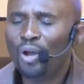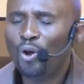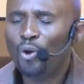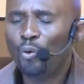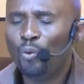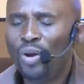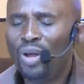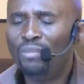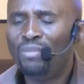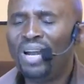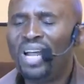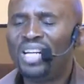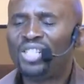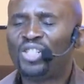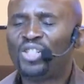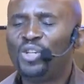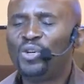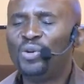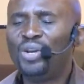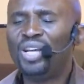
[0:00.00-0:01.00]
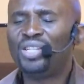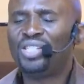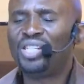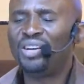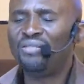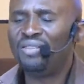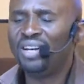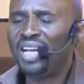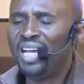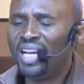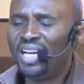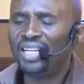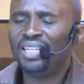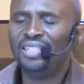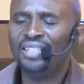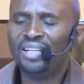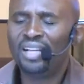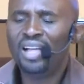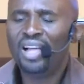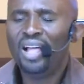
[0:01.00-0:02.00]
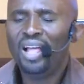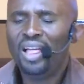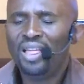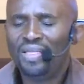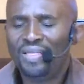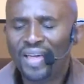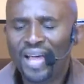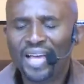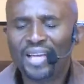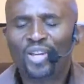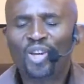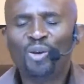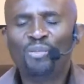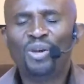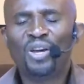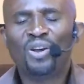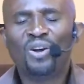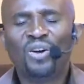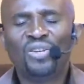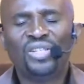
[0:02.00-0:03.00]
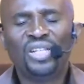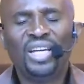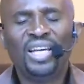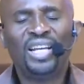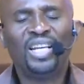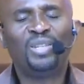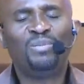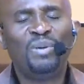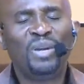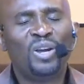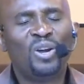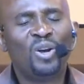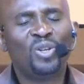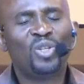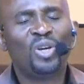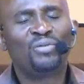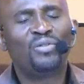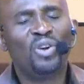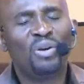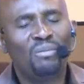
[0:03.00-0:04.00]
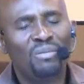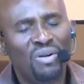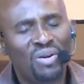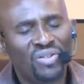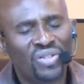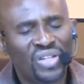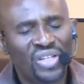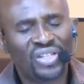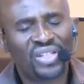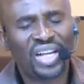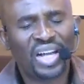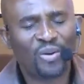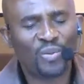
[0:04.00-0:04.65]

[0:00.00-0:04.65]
We bless you this evening. Thank you because it is because of your mercies that